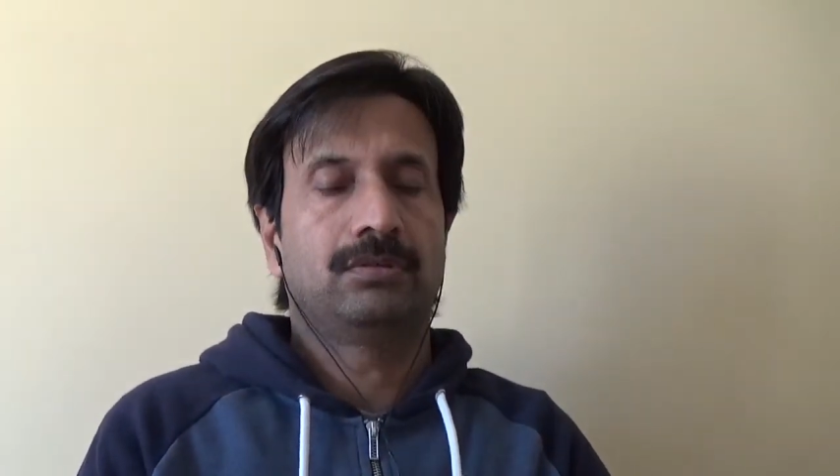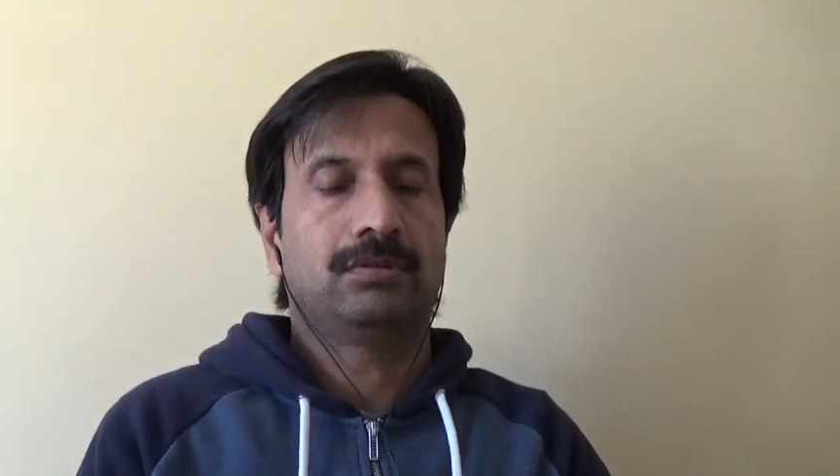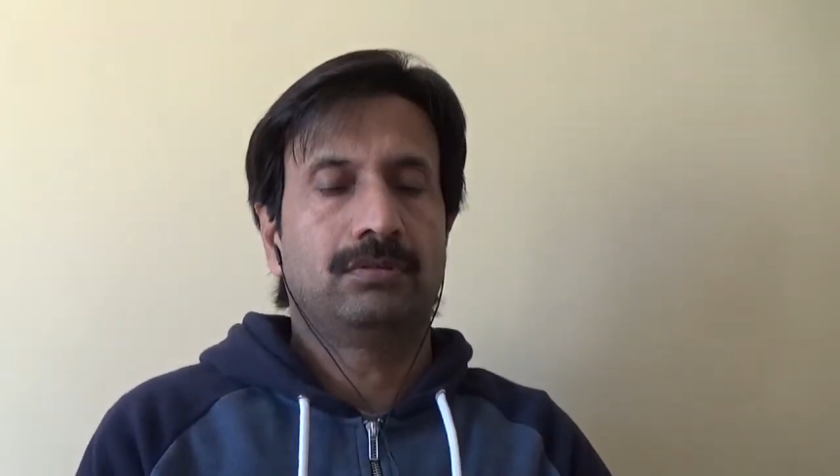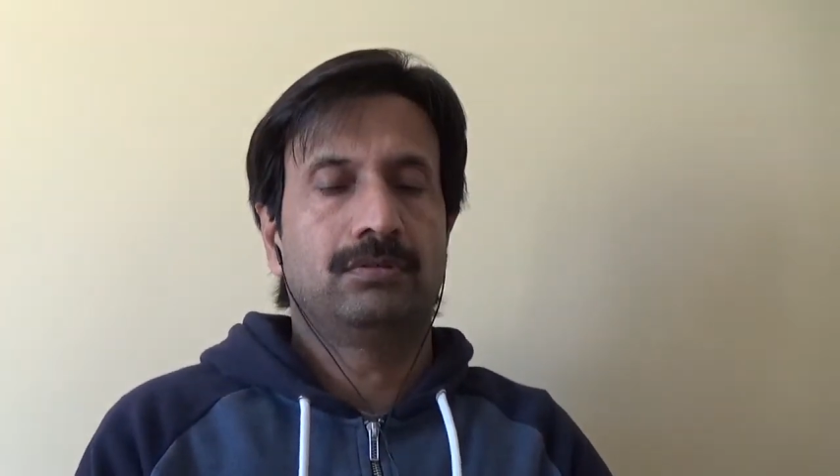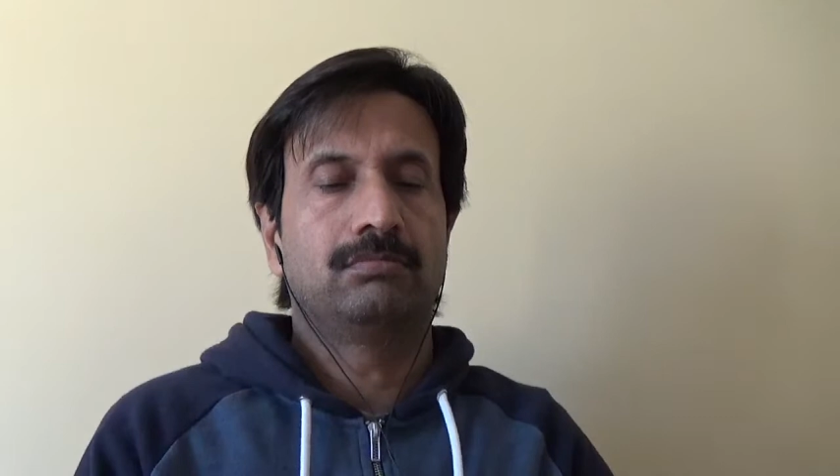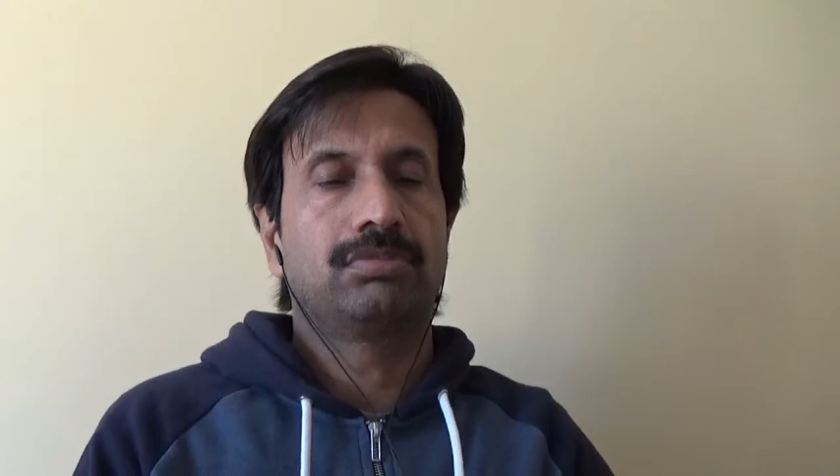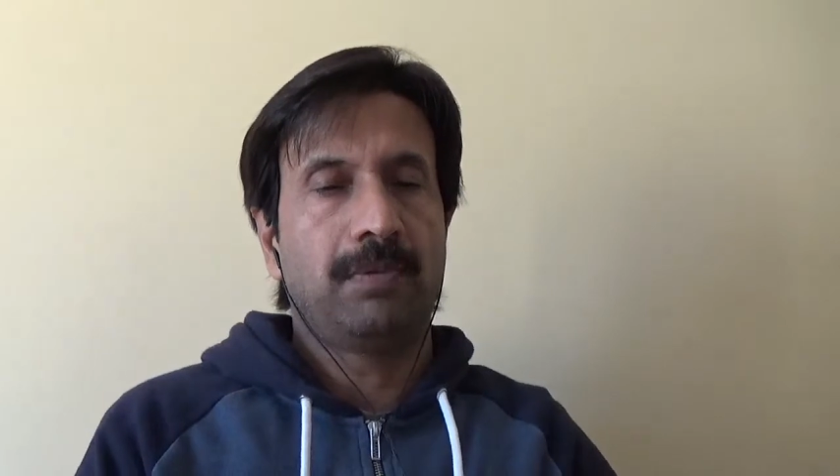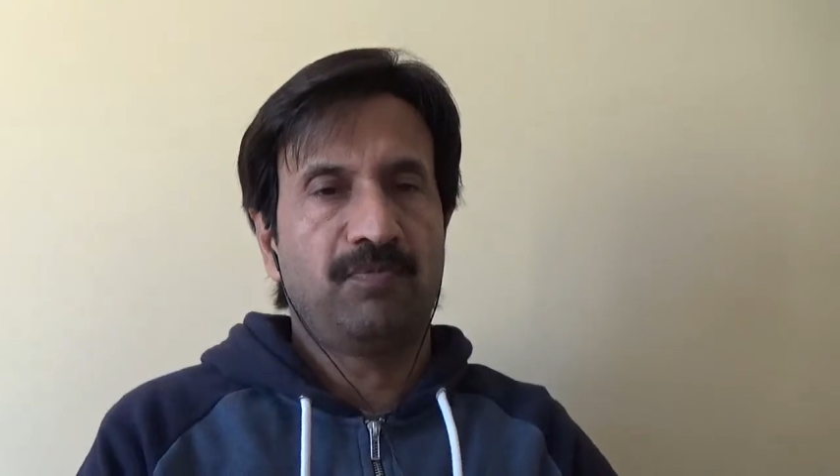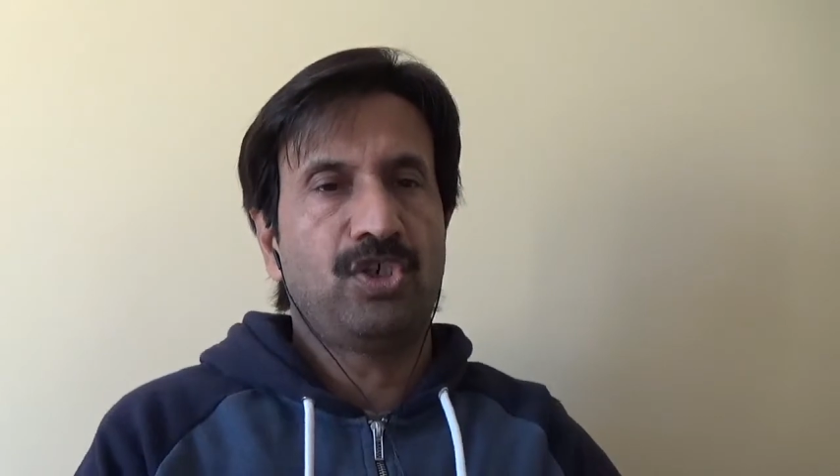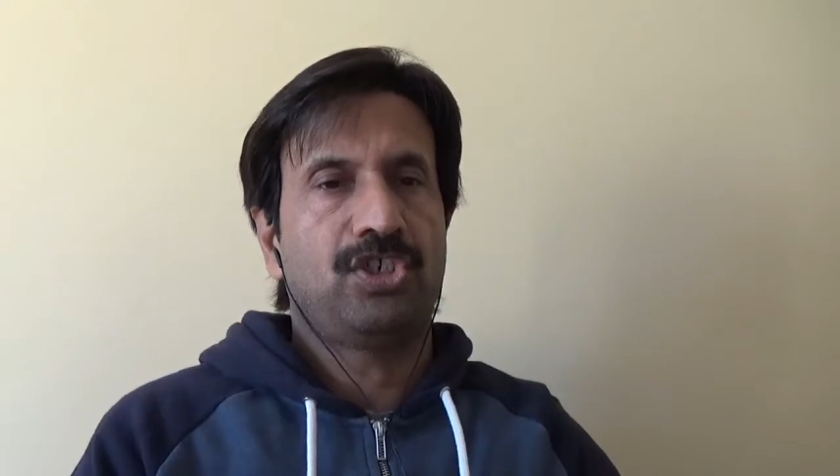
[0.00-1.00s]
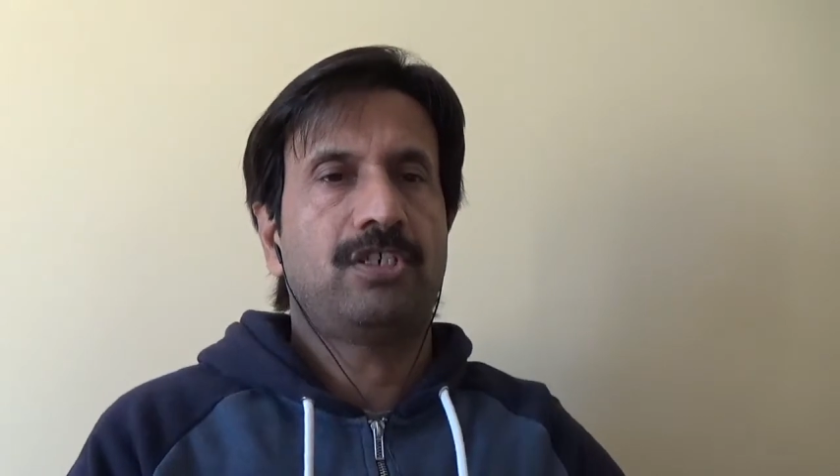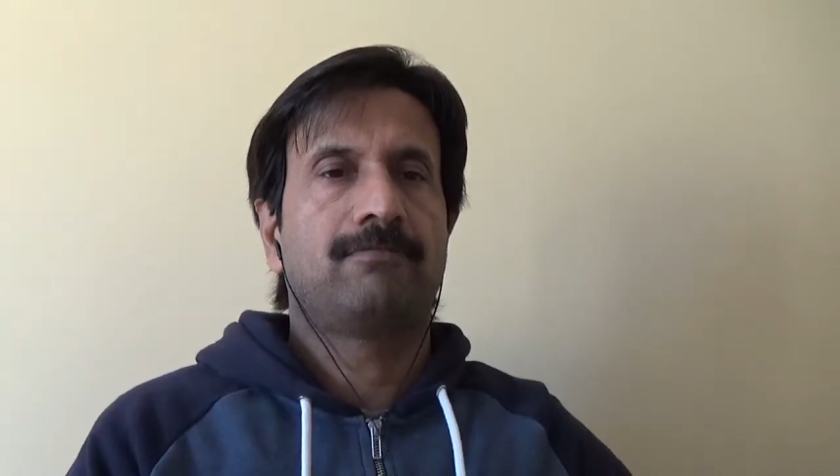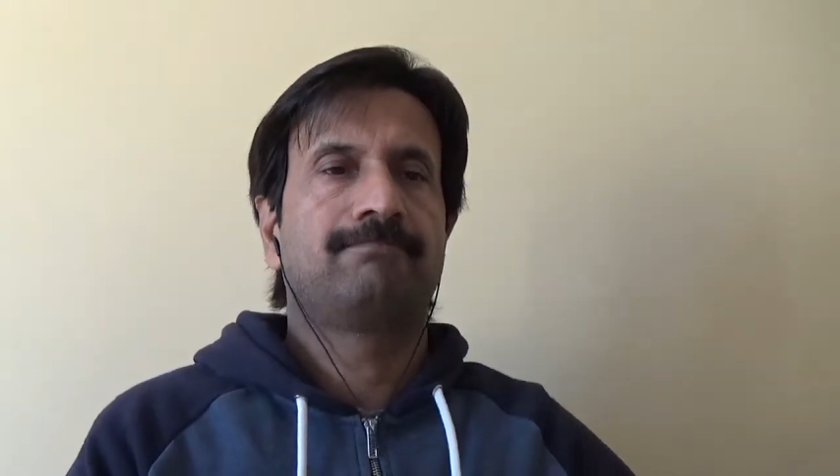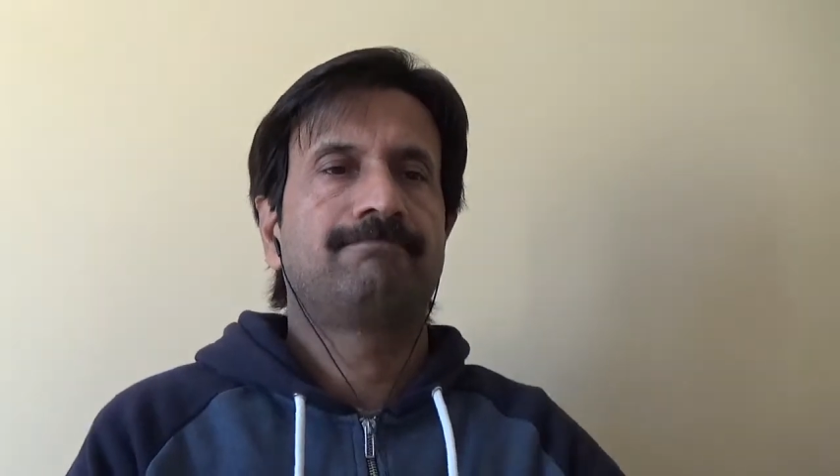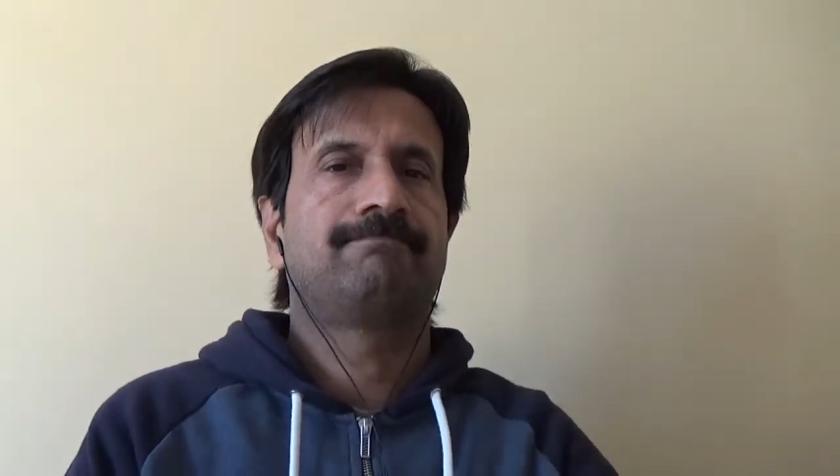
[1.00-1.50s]
So keep watching.
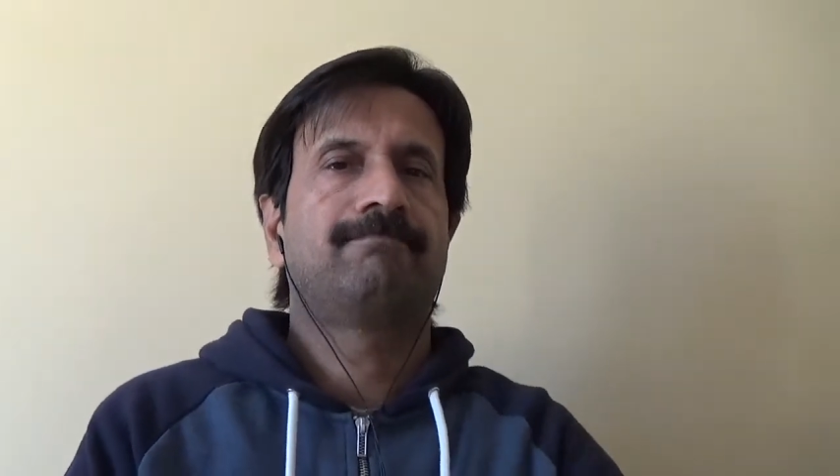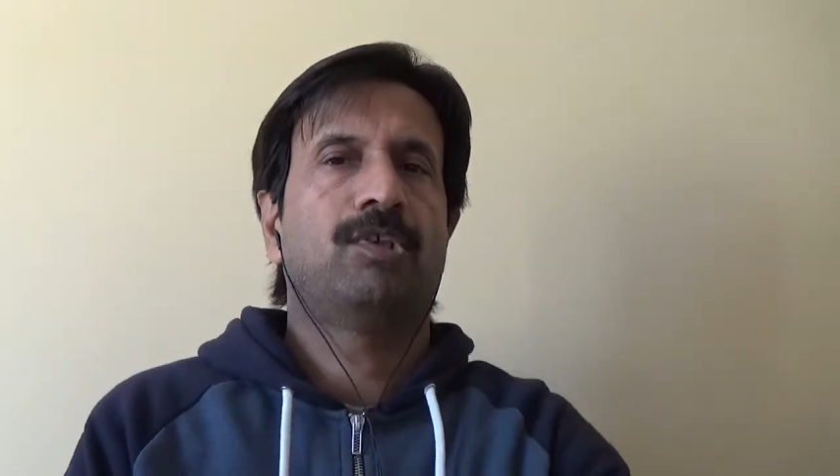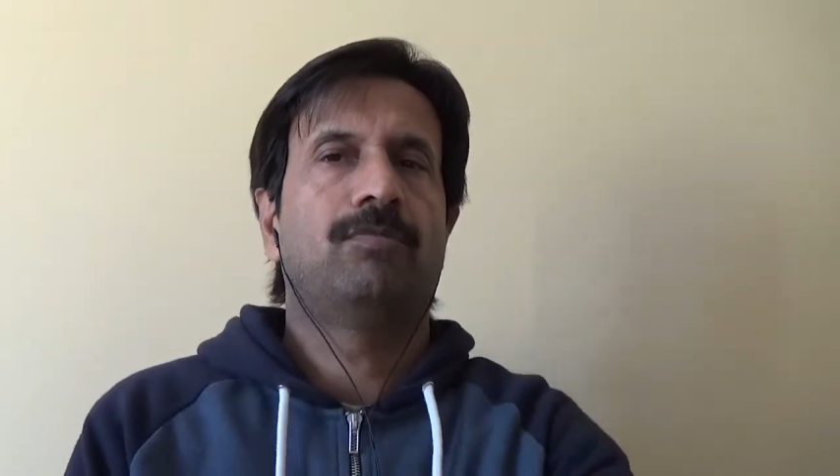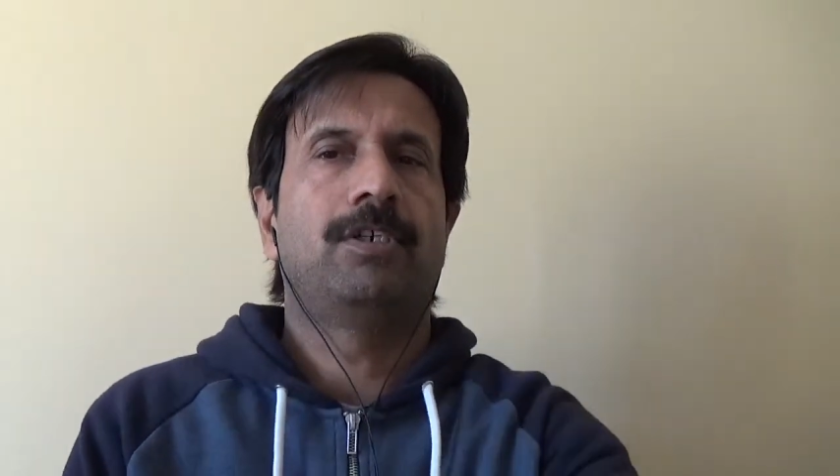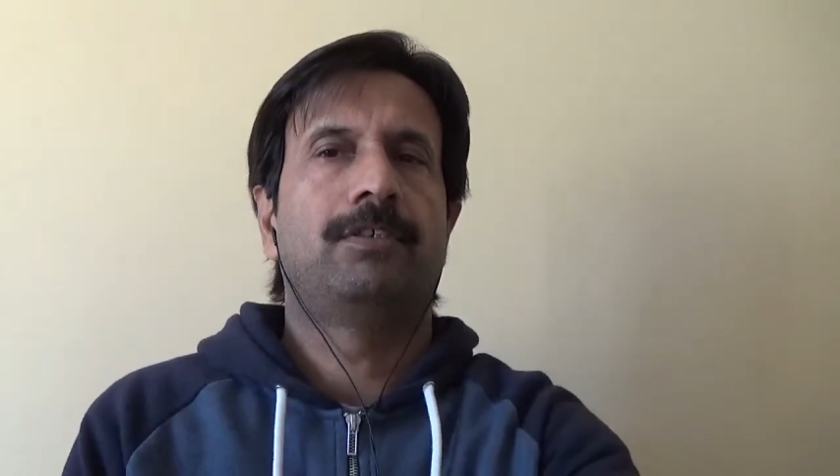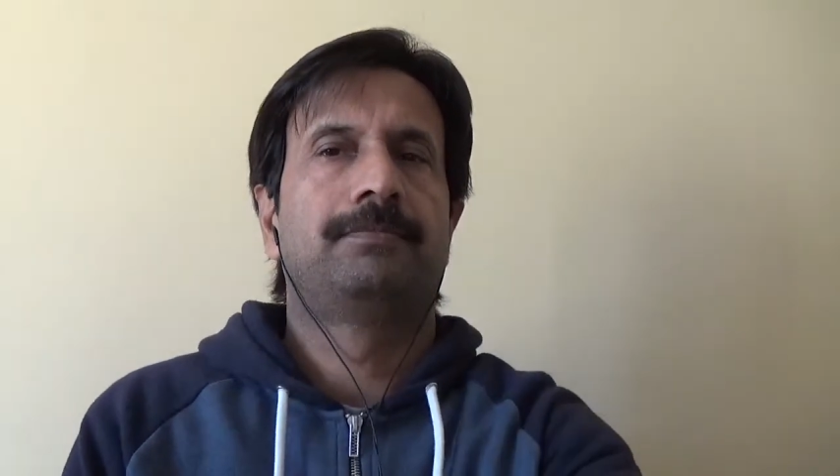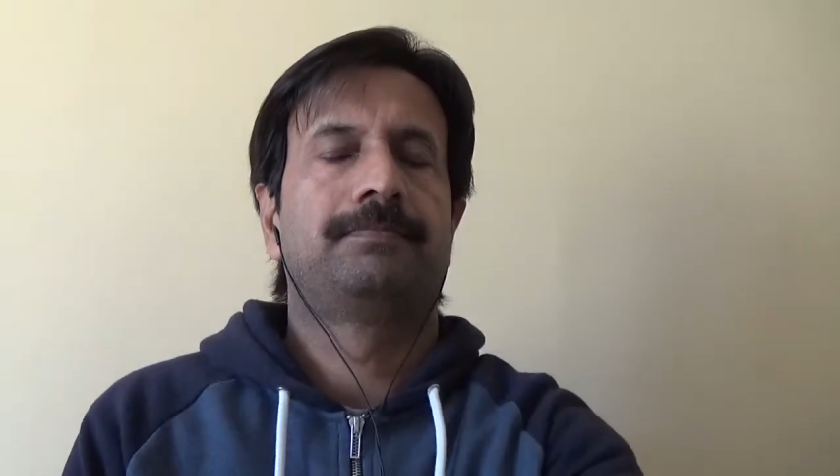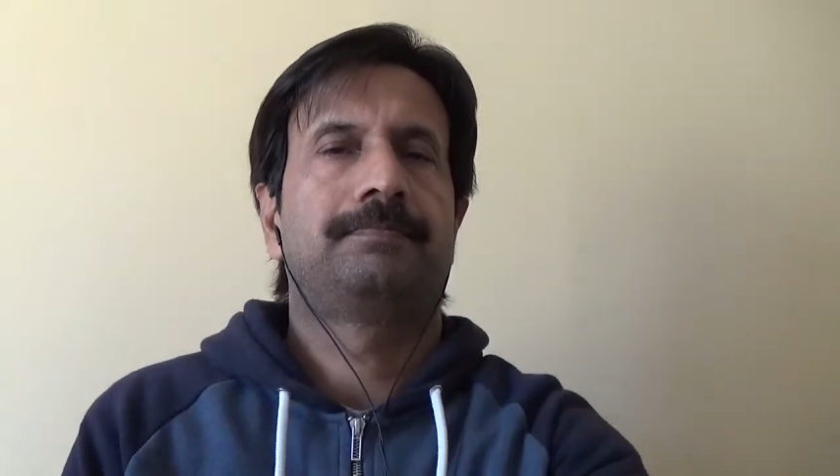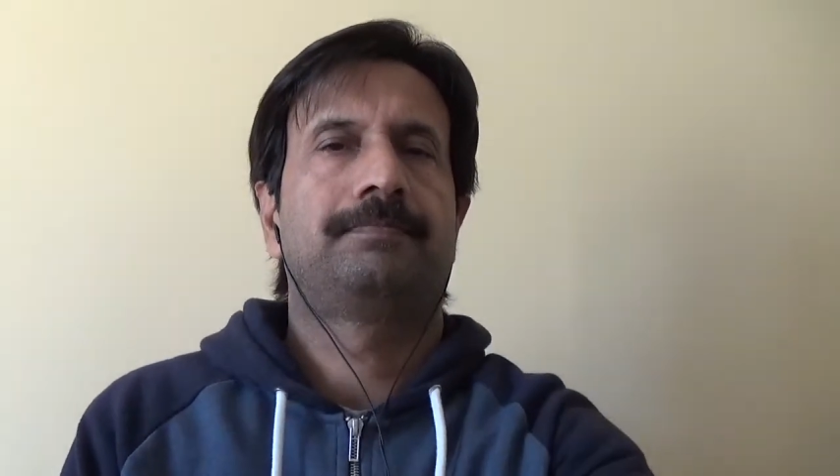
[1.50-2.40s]
Goodbye.